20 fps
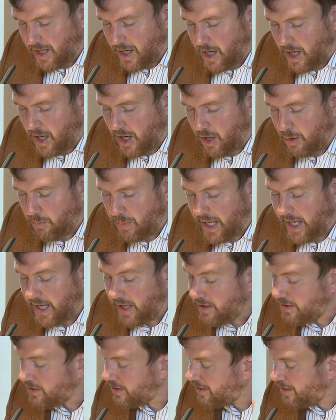
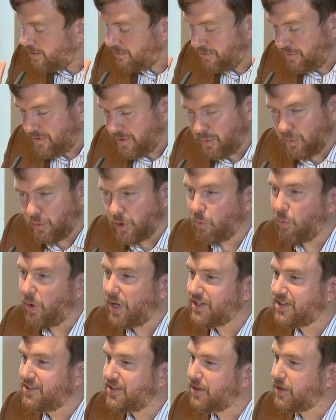And if you
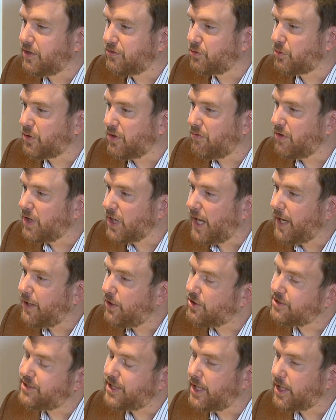want to see the sort of a
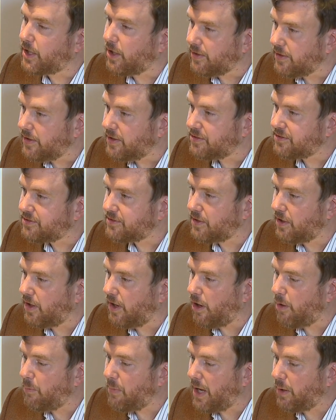lighter take on this,
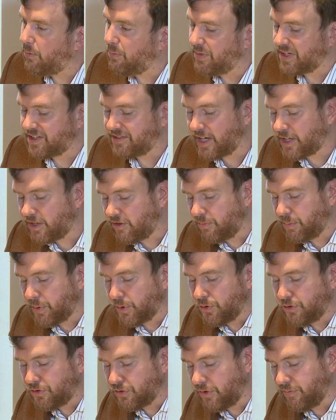I'm an executive
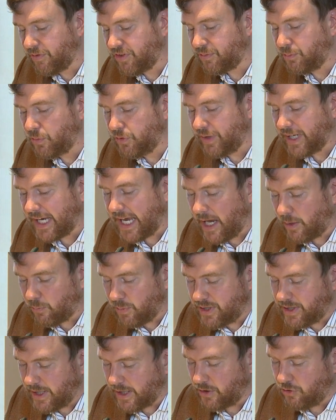producer of this movie, Can
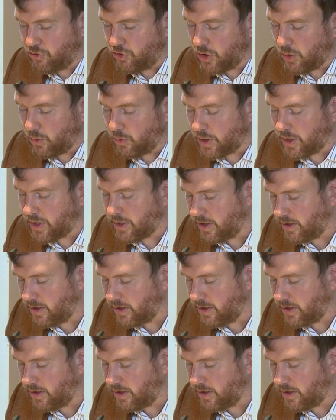We Take a Joke?